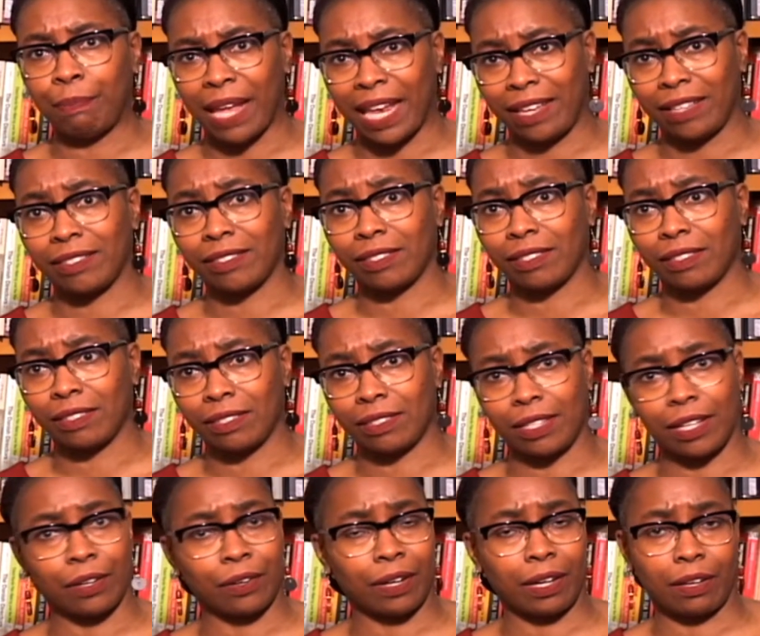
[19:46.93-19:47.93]
base
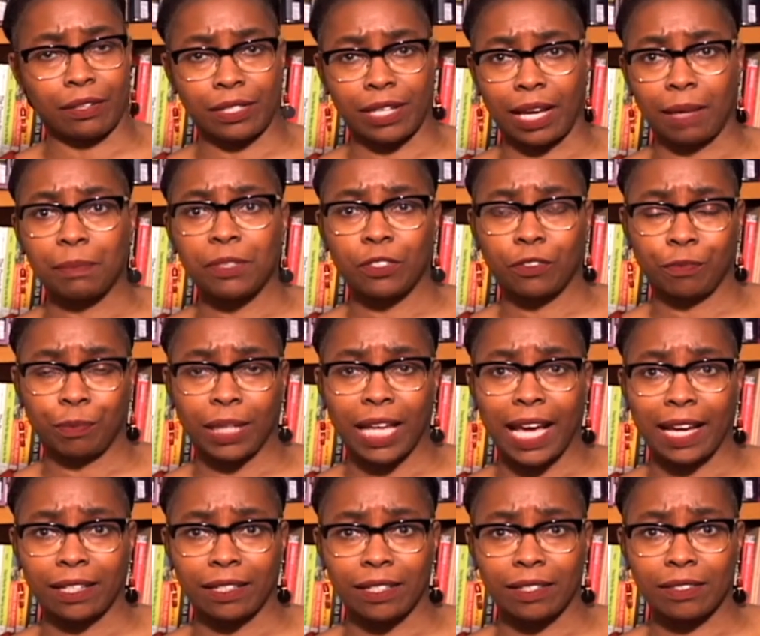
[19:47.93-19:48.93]
stereotypes of
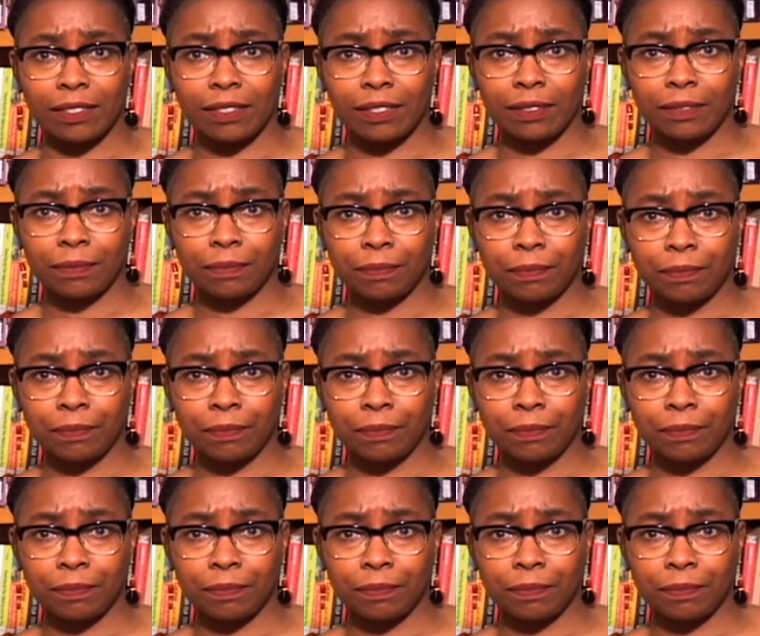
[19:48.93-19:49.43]
blackness.